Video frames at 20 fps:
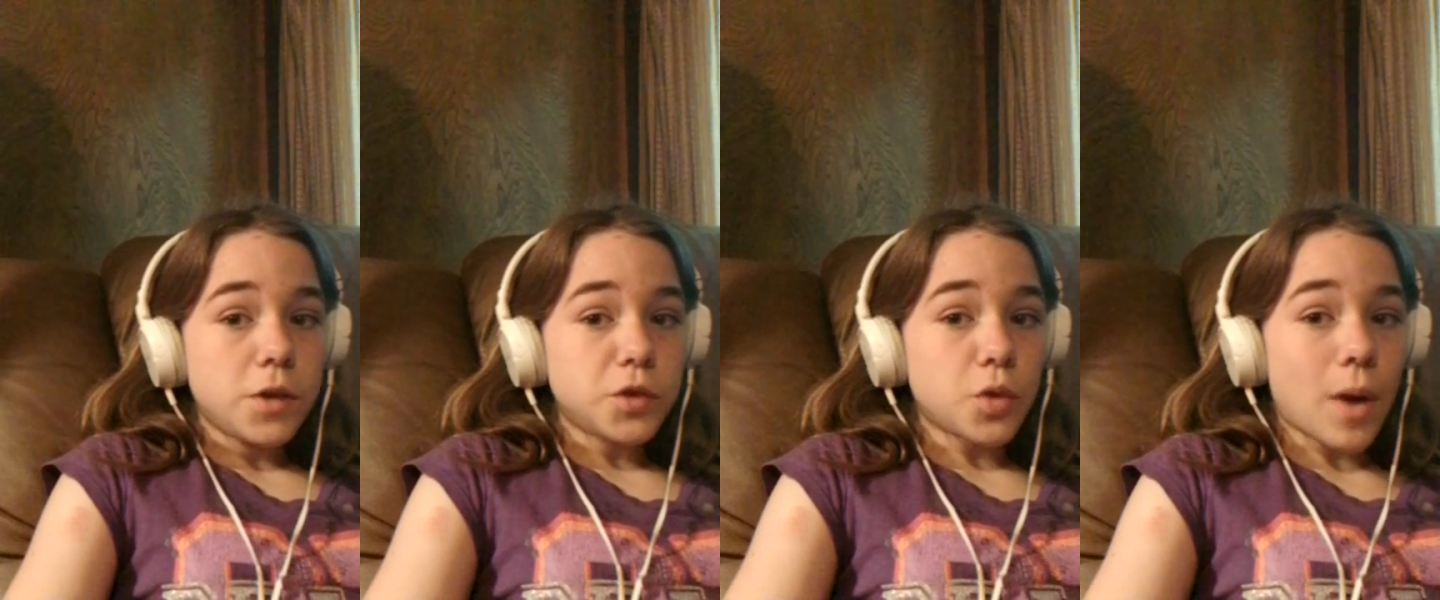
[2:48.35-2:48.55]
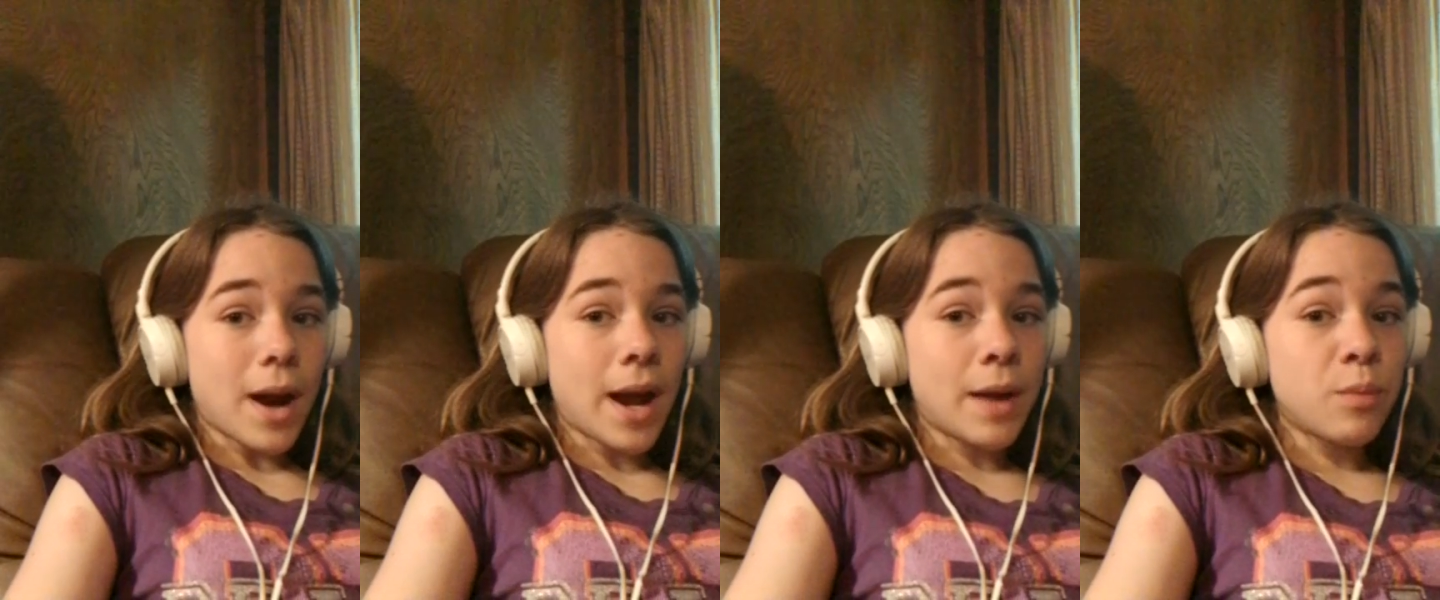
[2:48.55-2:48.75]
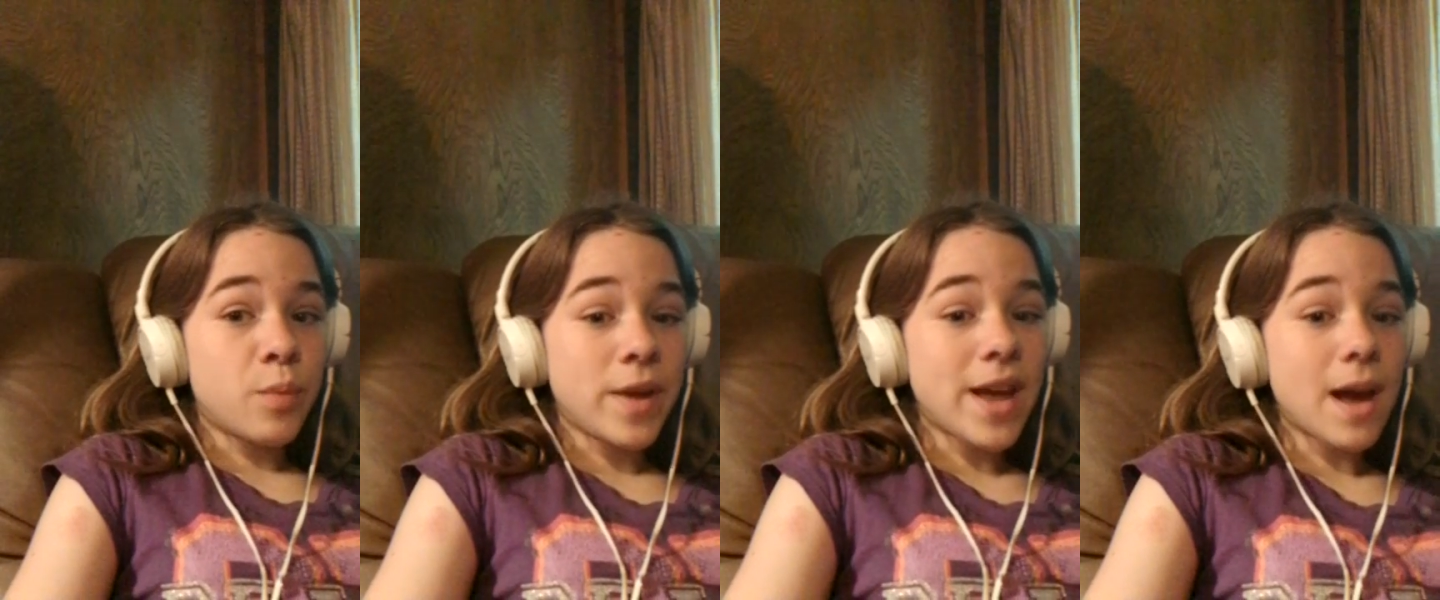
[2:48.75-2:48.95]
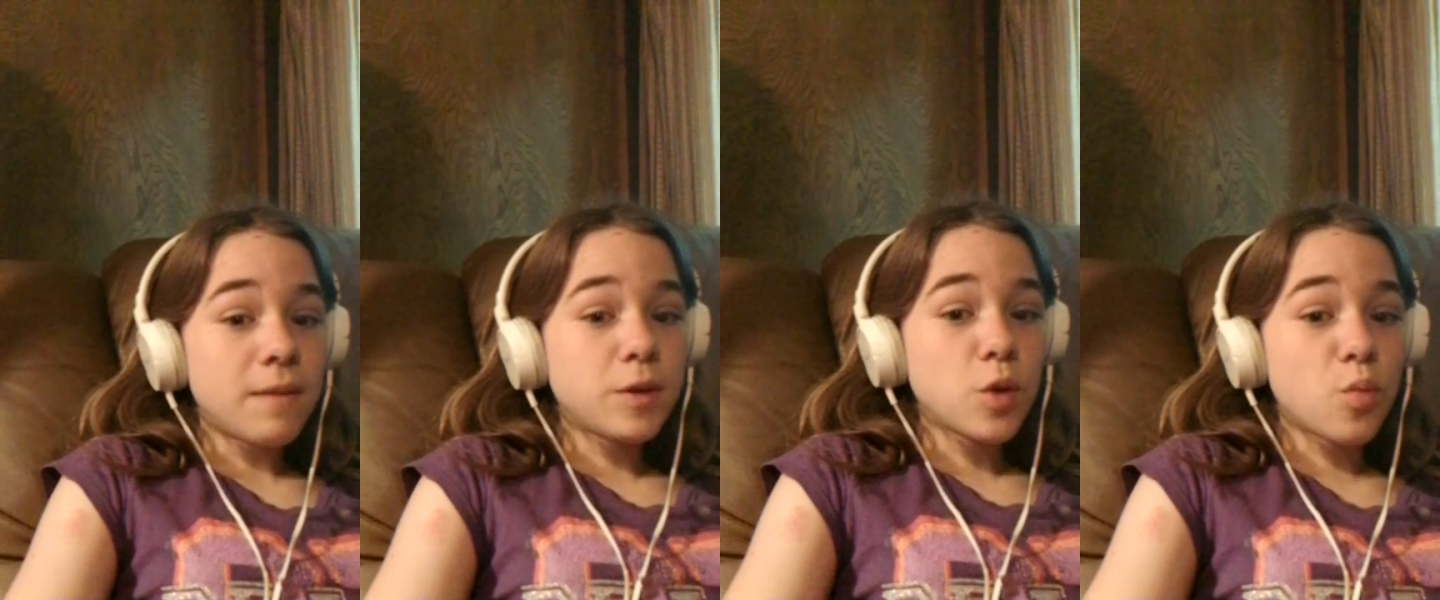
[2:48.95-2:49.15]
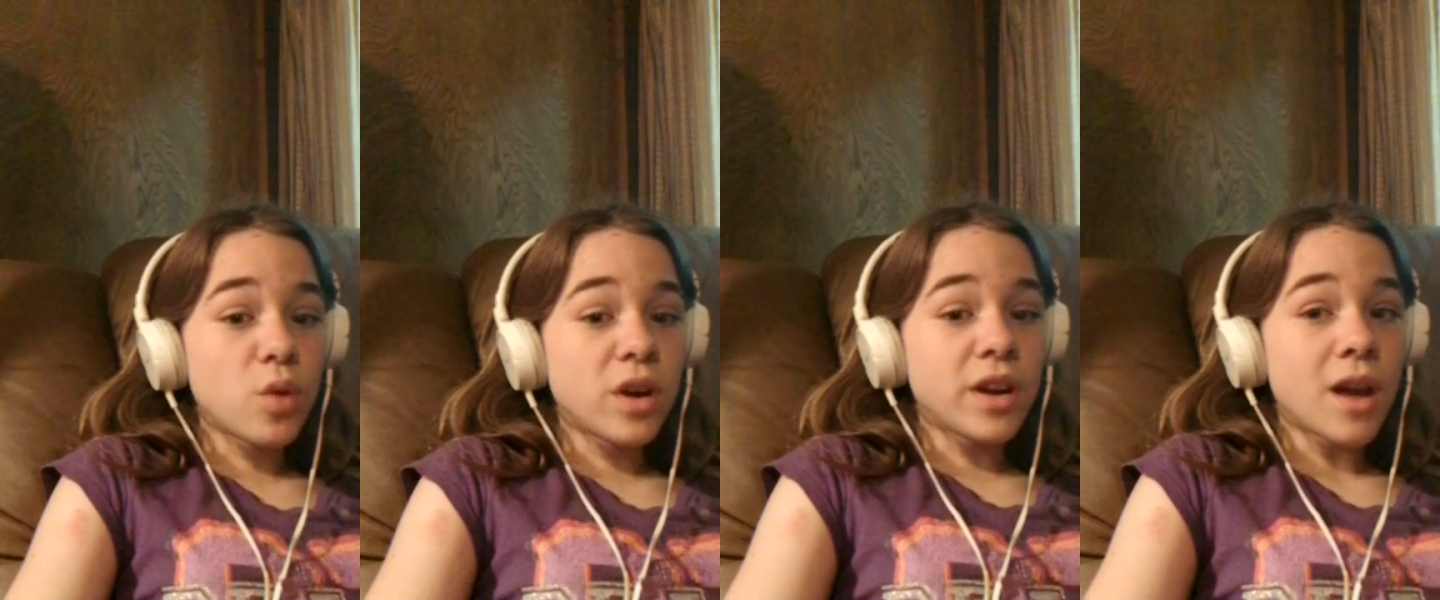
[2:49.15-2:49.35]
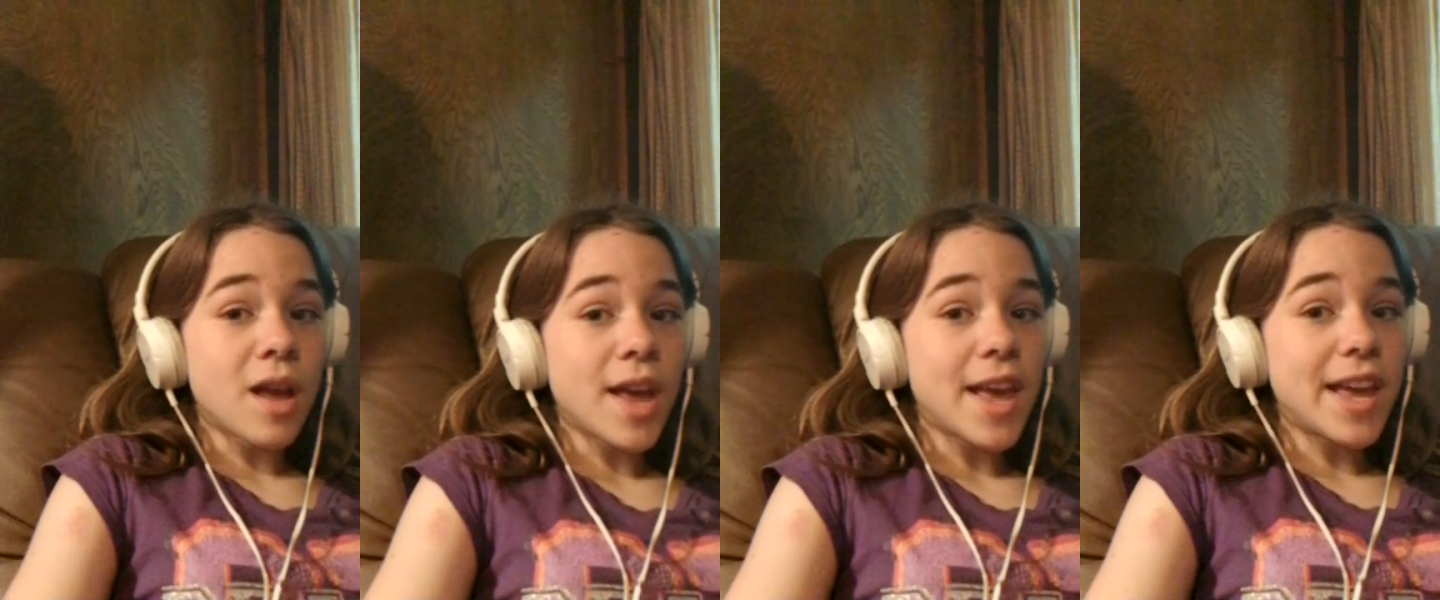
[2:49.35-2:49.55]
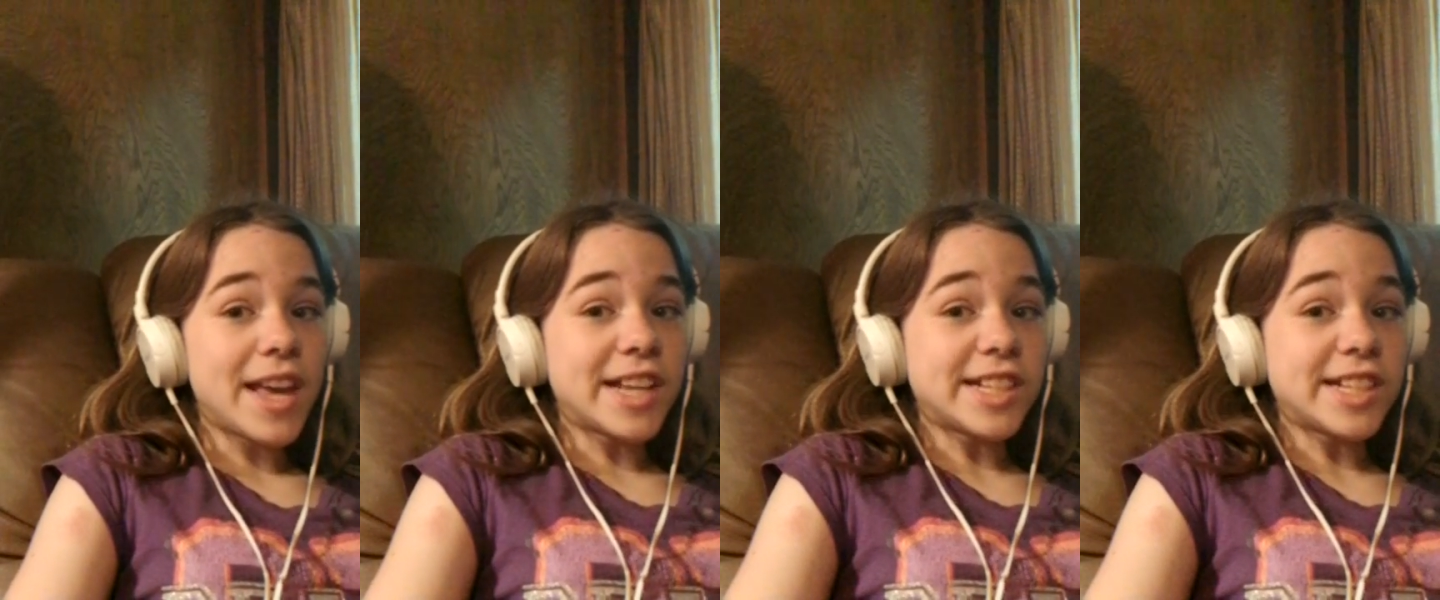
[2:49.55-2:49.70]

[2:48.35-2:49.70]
So I, we have to work